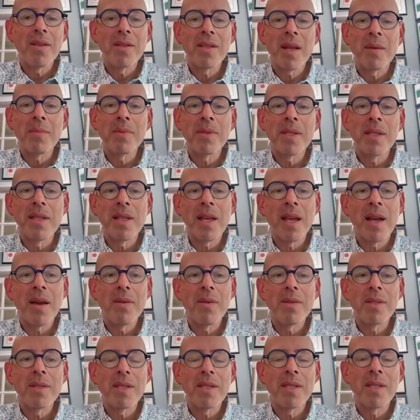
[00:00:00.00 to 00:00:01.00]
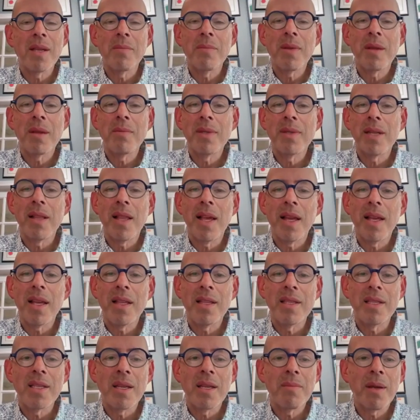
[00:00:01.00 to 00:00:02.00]
ups and downs, and sometimes you like and
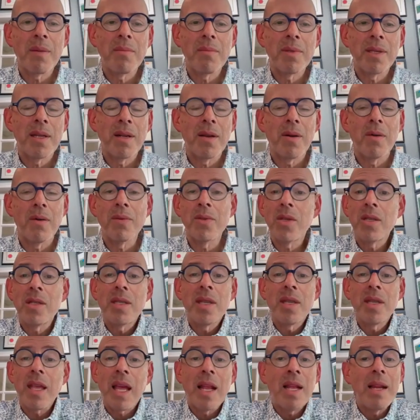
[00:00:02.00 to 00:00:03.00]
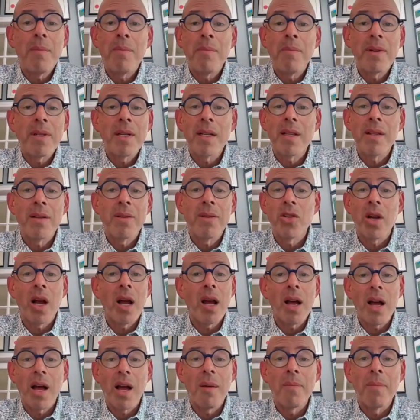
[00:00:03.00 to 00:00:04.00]
sometimes you don't. Just like any particular
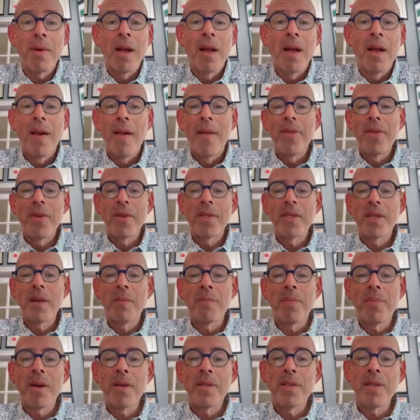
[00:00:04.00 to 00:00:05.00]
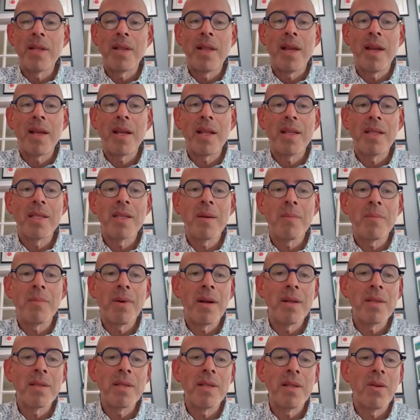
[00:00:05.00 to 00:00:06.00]
job, there's some parts you like and some
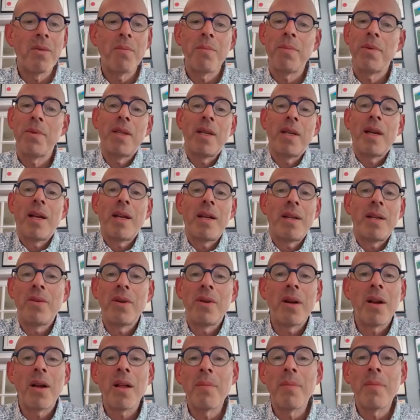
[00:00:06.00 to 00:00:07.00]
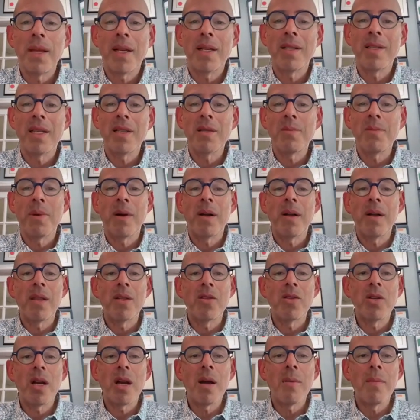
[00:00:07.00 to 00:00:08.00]
parts you don't, but you got to do it all because that's part of the
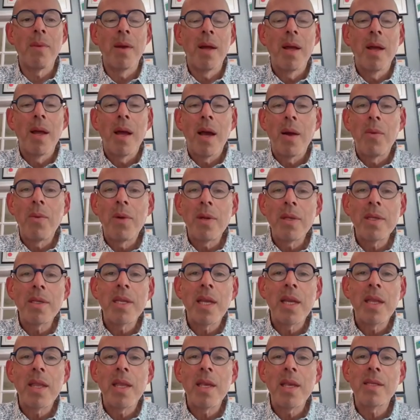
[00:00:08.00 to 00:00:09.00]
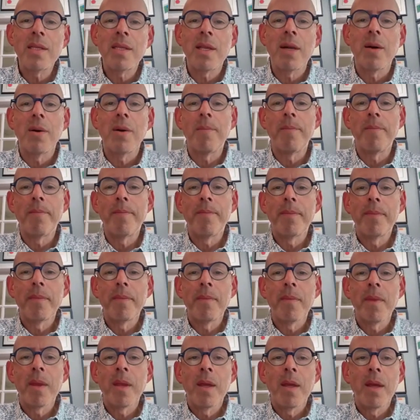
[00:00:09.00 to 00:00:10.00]
job. I will say this though,
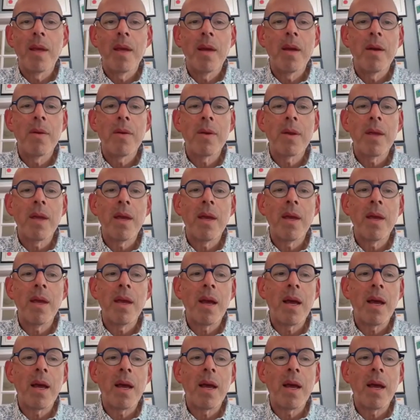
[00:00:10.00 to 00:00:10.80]
okay,